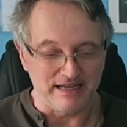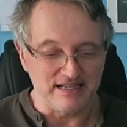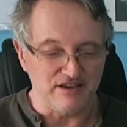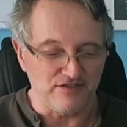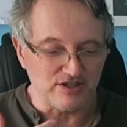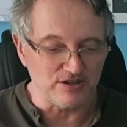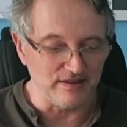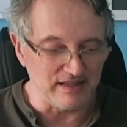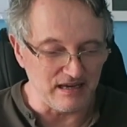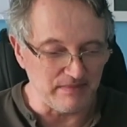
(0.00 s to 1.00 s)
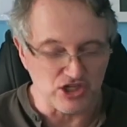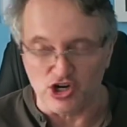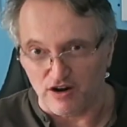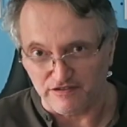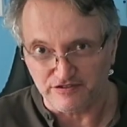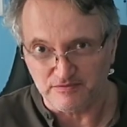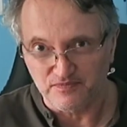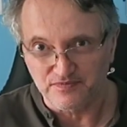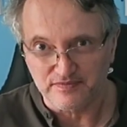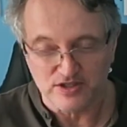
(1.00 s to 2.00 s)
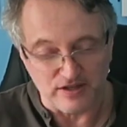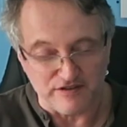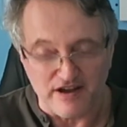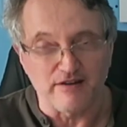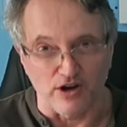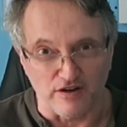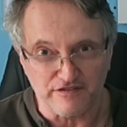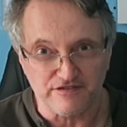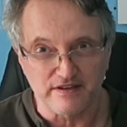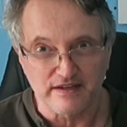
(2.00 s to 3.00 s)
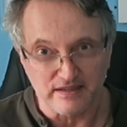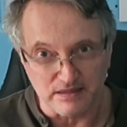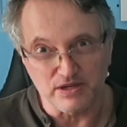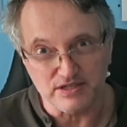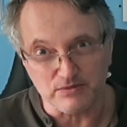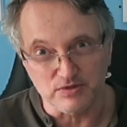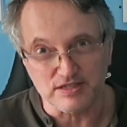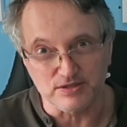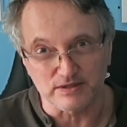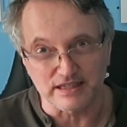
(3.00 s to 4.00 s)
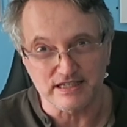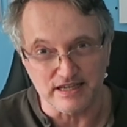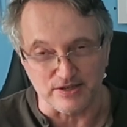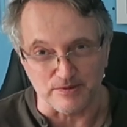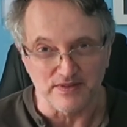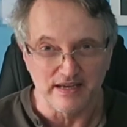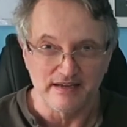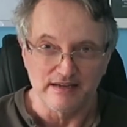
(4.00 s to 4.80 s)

is if you turn the image off, turn the phone off, the music will still continue.